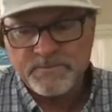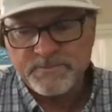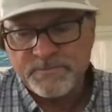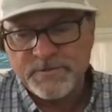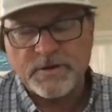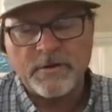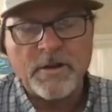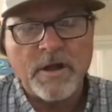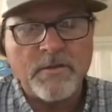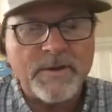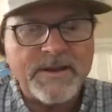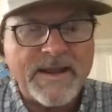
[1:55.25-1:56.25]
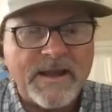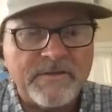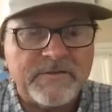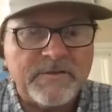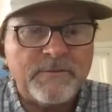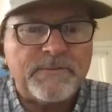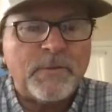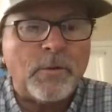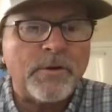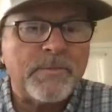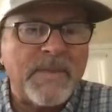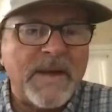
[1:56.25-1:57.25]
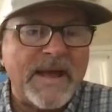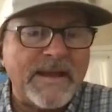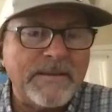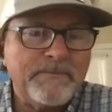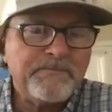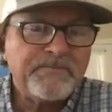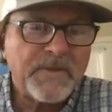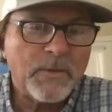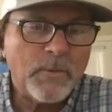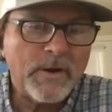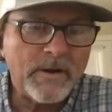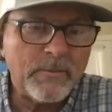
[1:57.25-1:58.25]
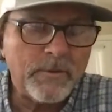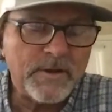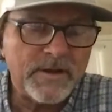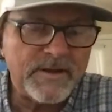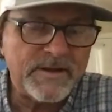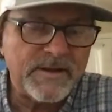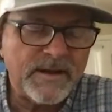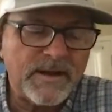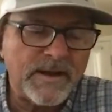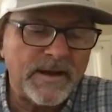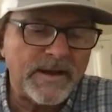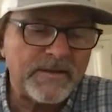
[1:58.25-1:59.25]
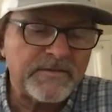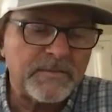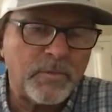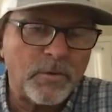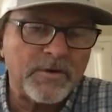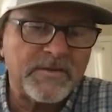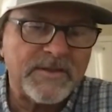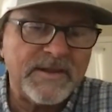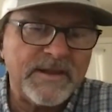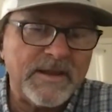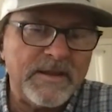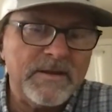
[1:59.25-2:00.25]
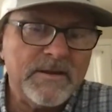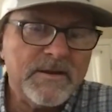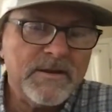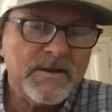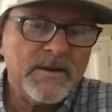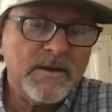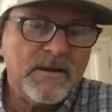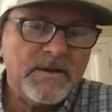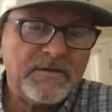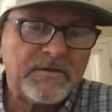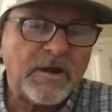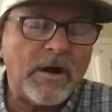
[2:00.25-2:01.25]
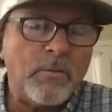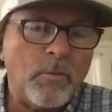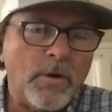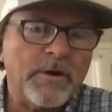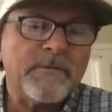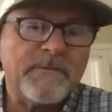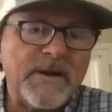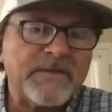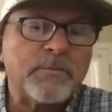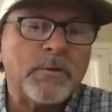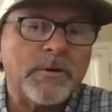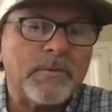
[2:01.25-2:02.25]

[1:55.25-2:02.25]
trickle all the way down to Florida Bay, where it would support the saltwater freshwater